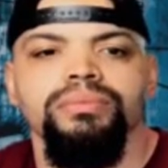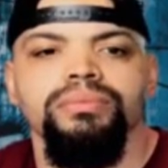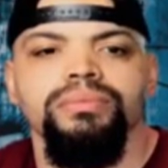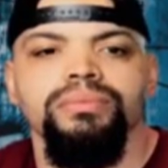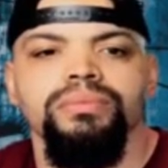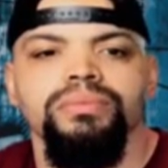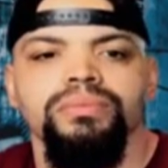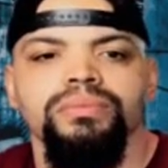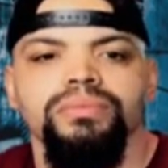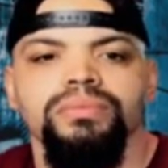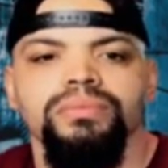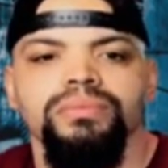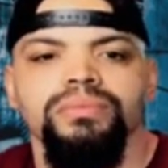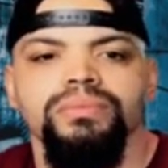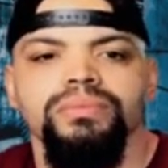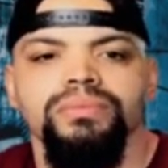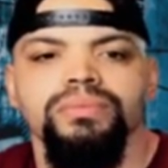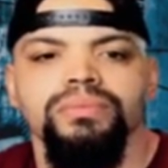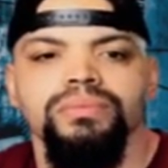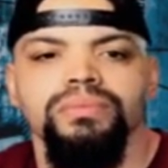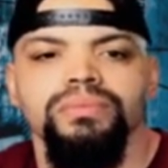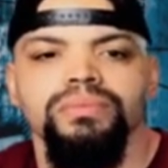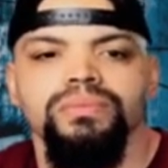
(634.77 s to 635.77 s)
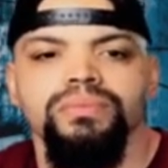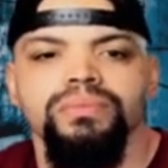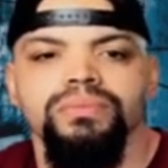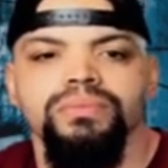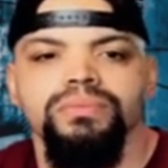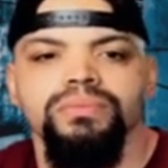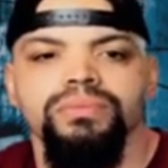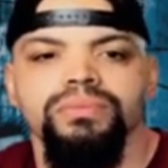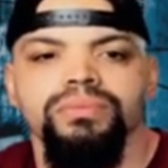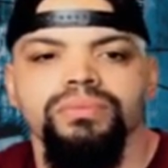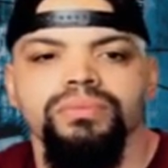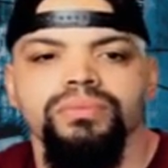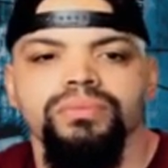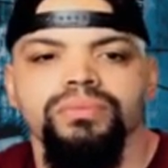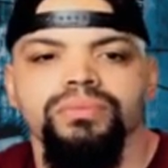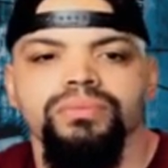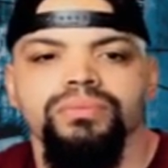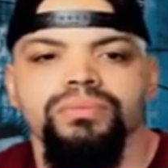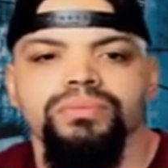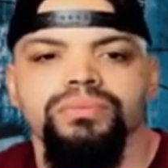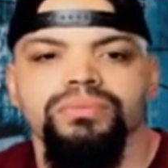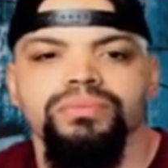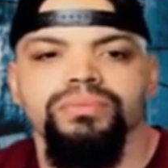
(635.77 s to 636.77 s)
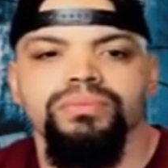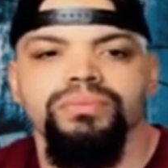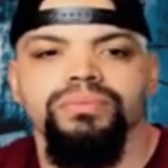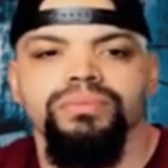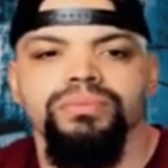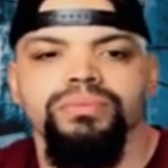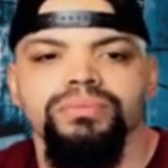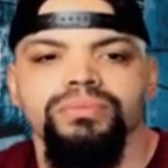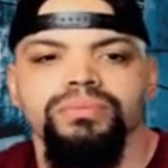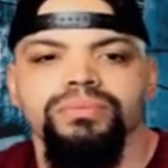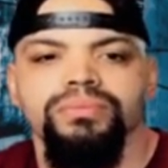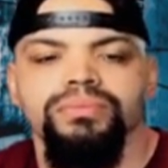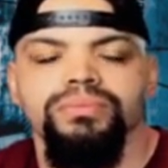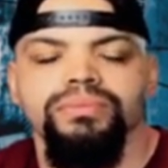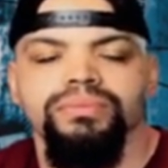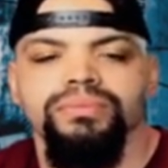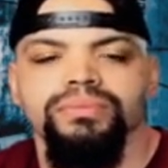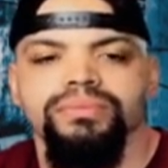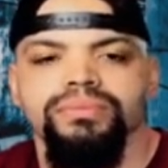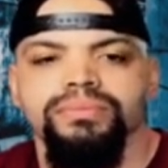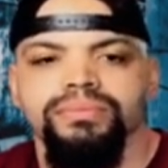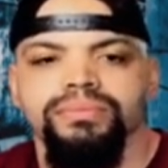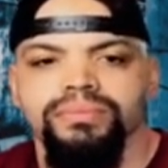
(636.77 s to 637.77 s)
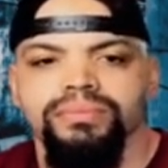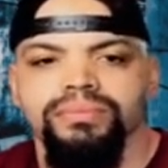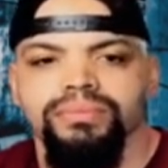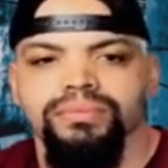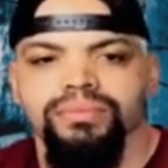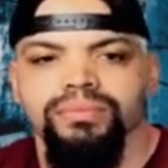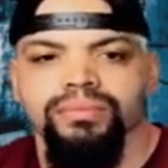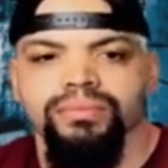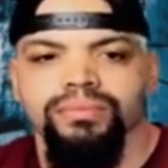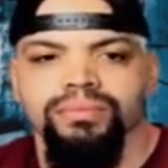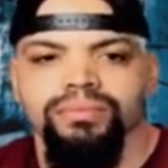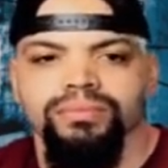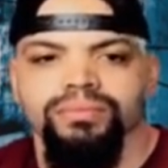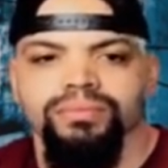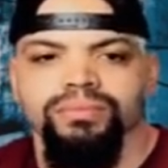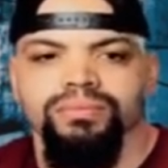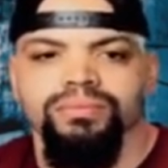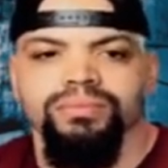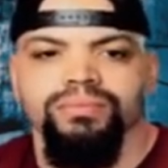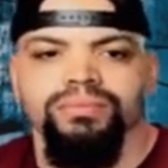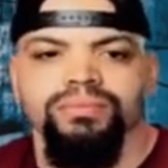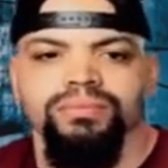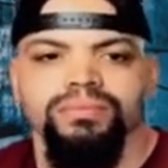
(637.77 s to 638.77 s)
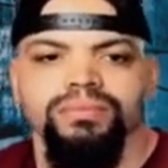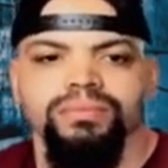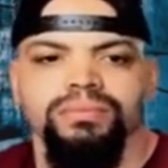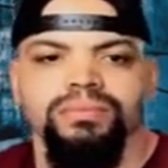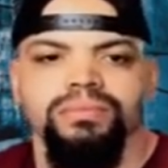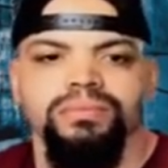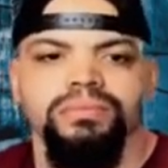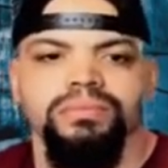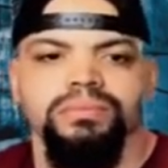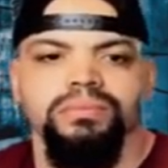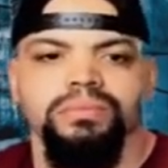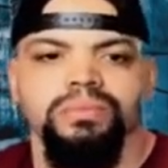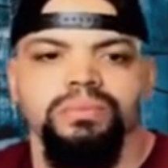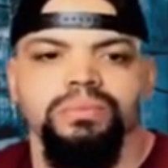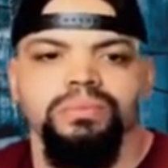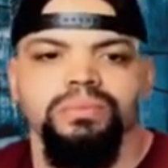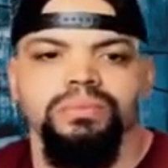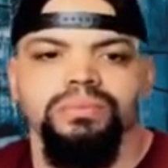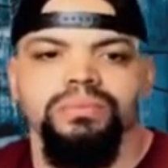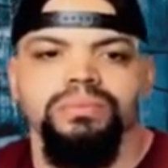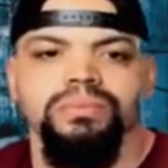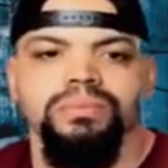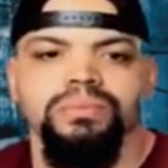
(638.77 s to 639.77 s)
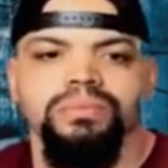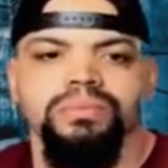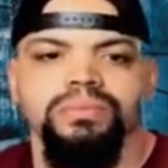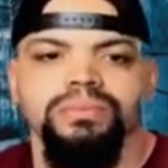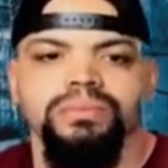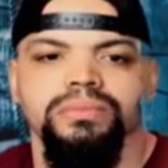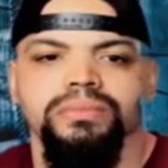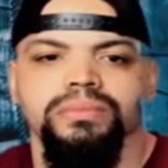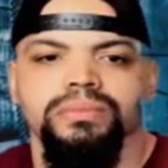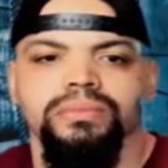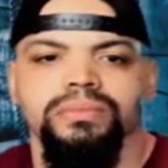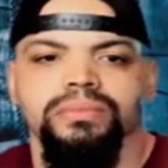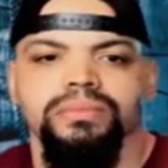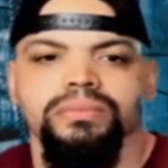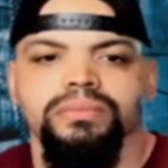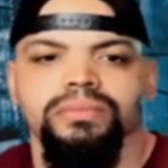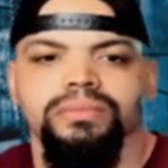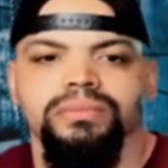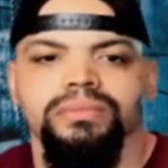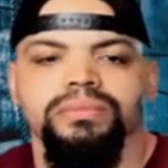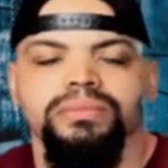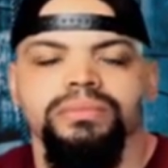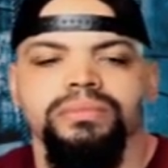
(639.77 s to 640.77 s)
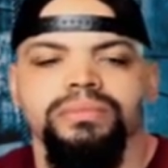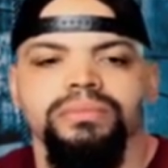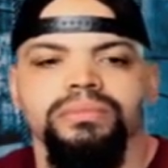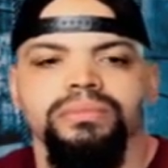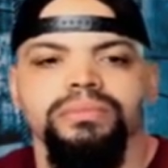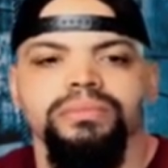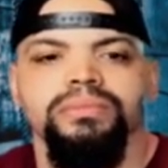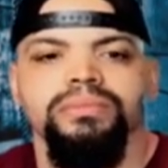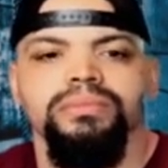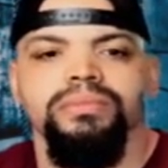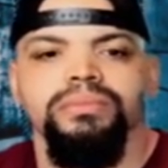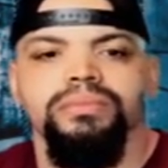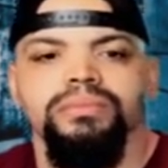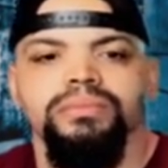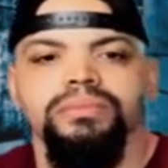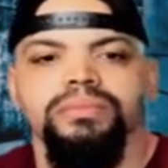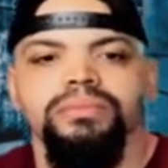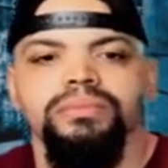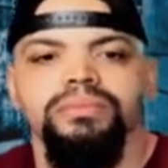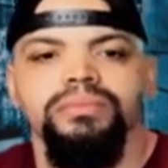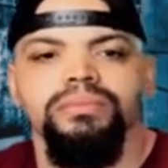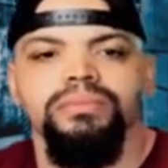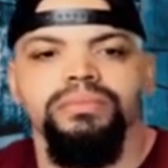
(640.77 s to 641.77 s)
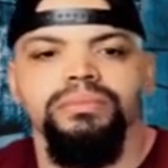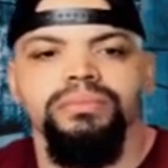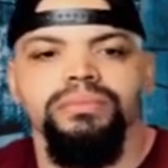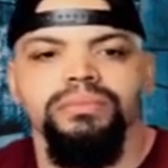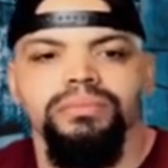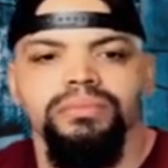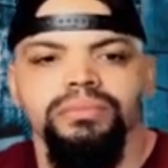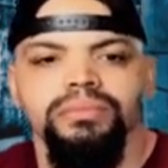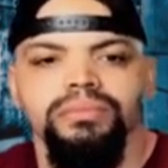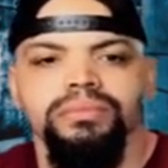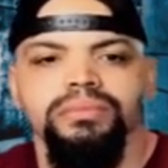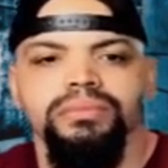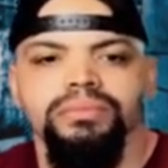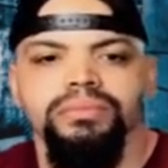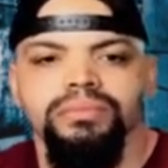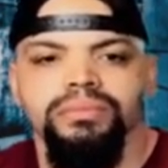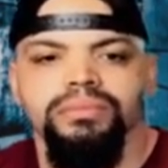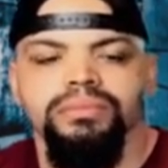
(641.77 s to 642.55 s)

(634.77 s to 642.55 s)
The person shown says nothing.